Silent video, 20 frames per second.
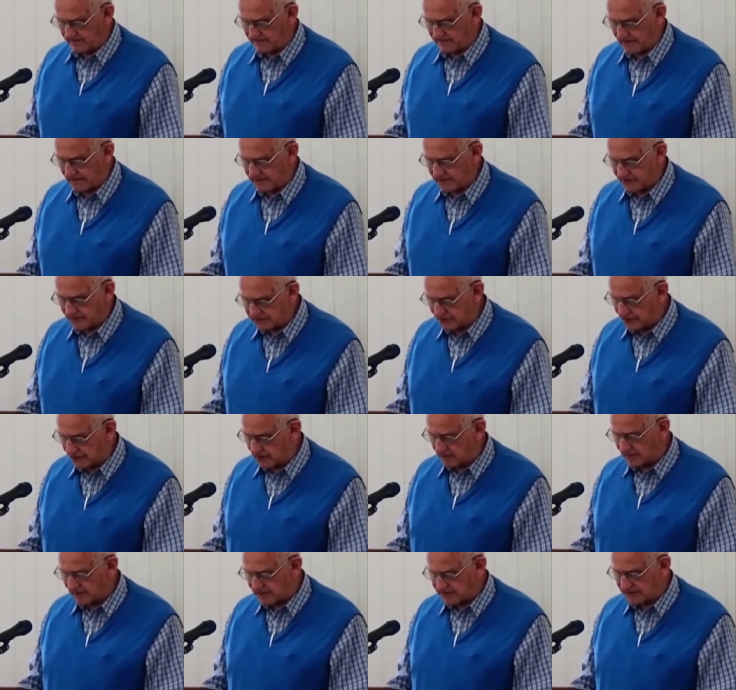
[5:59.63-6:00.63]

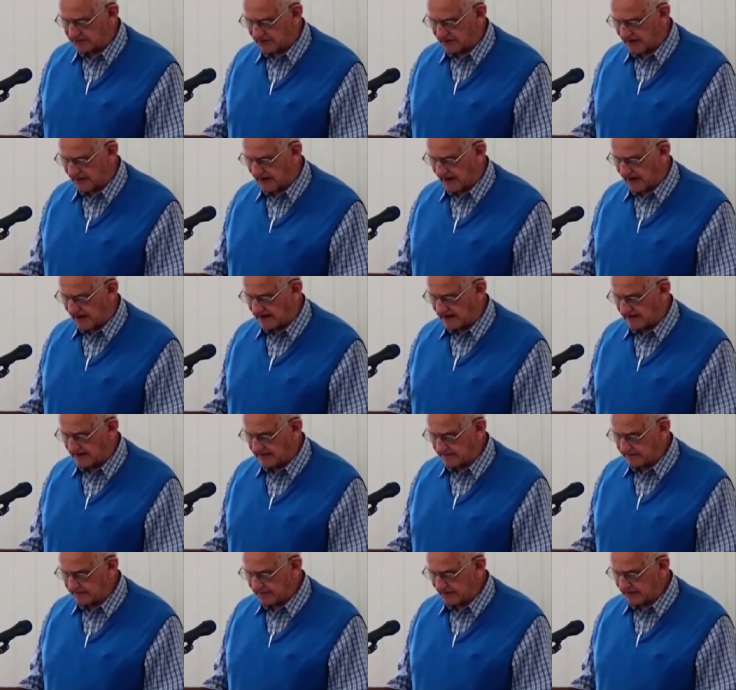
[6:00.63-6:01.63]
discernment today
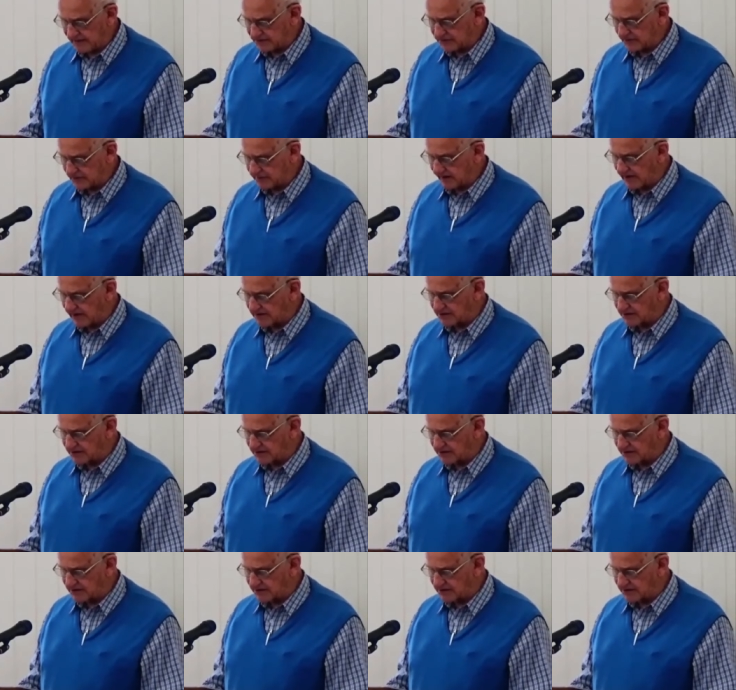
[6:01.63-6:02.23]
is about as